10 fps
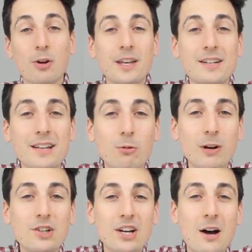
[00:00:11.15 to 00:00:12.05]
They did
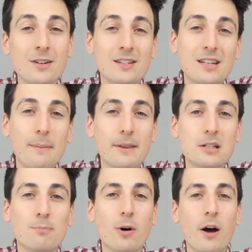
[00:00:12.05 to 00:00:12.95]
reach out and send me
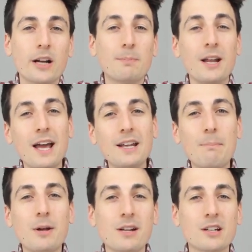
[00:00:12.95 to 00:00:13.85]
this product, but any
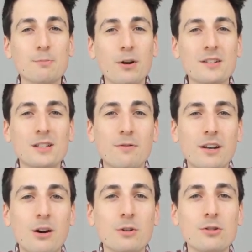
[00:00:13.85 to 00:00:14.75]
opinion expressed in this
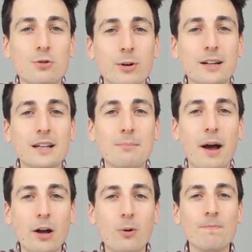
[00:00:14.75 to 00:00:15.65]
video is strictly
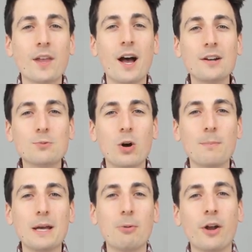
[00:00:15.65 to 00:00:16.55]
my own. I just want to
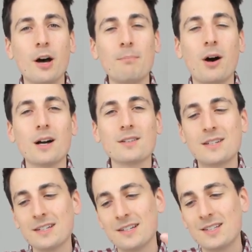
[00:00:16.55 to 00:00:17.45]
be able to unbox
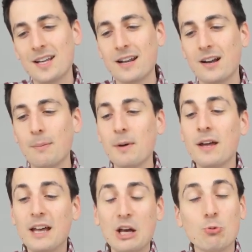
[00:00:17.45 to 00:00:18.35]
this and set it up
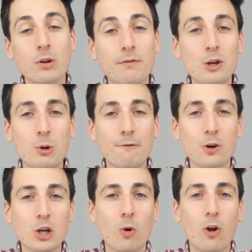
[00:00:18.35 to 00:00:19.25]
and review it for
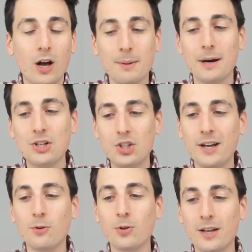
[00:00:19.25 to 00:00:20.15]
you all on my
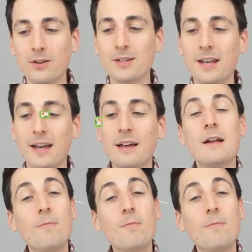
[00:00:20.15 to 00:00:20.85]
channel here today.